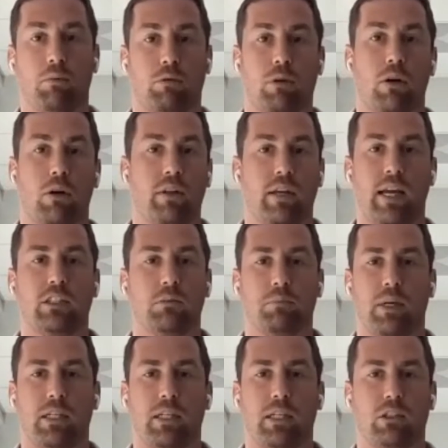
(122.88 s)
help grow the agent
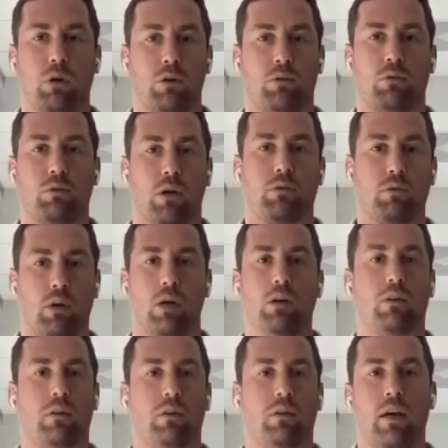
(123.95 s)
base. Growth, growth,
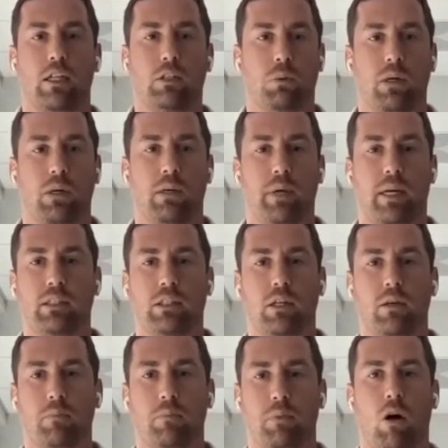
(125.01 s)
growth is what Ben's
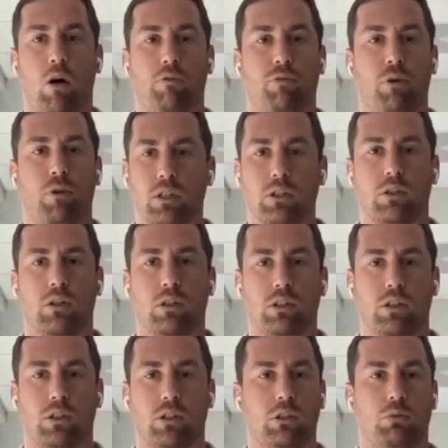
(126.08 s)
going to be all focused on.
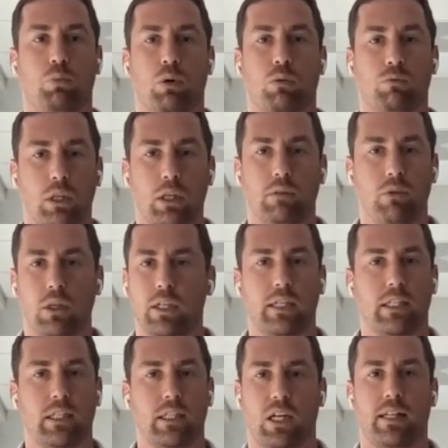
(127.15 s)
So we're really, really
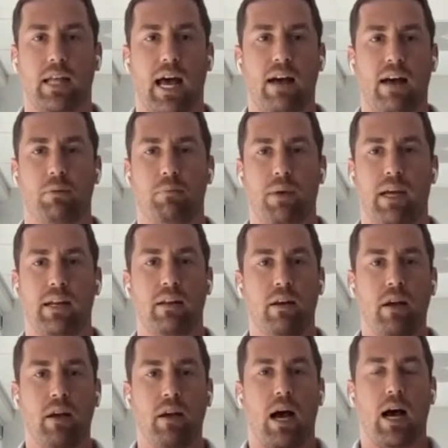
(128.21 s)
excited to have you, Ben.
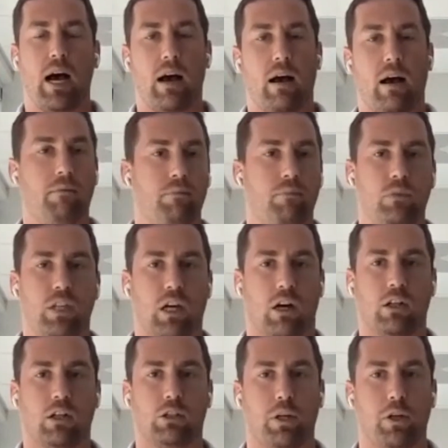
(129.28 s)
Uh,
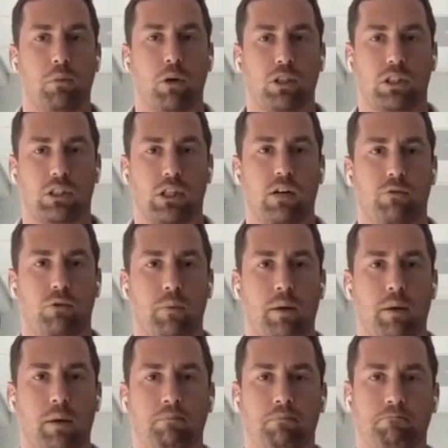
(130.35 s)
tell us, what are you most excited for,
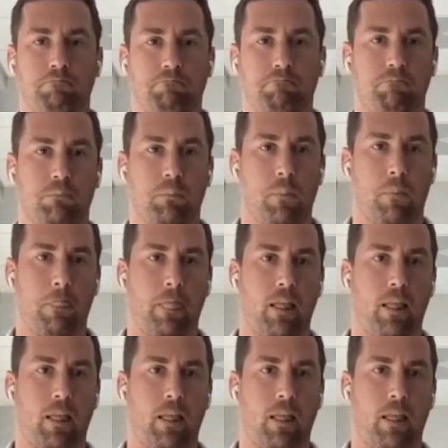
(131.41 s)
man? Yeah,